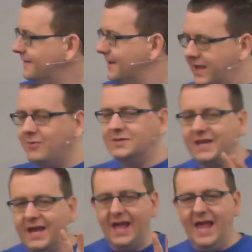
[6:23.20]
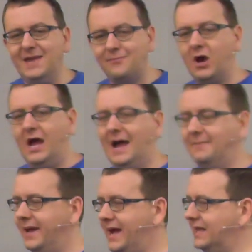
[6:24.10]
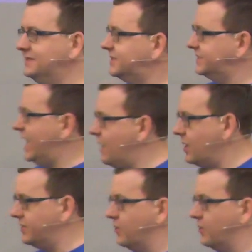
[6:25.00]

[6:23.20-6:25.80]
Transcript: It was Abraham and Sarah, though it